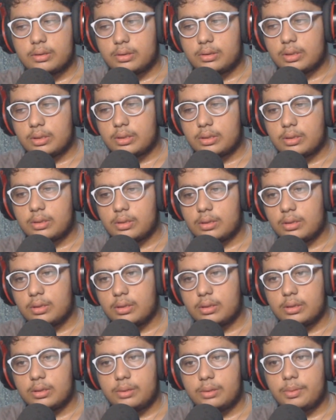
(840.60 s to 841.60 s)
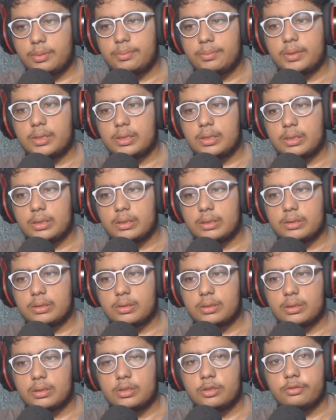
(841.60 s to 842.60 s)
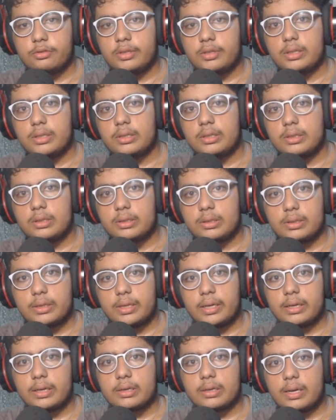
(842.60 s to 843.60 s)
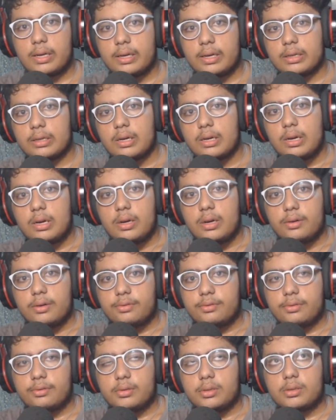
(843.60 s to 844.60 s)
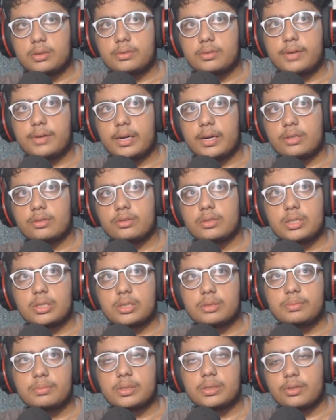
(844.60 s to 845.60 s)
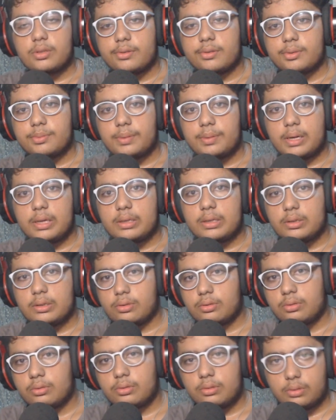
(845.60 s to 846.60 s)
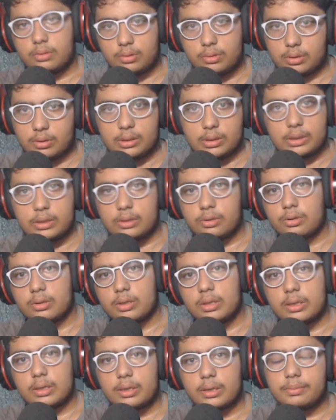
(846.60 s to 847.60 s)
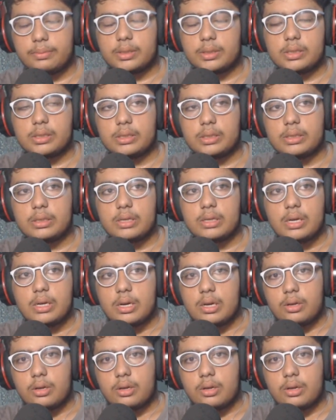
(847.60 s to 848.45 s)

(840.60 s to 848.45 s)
just remember things, you will take like 5 to 6 months of span to read total chemistry.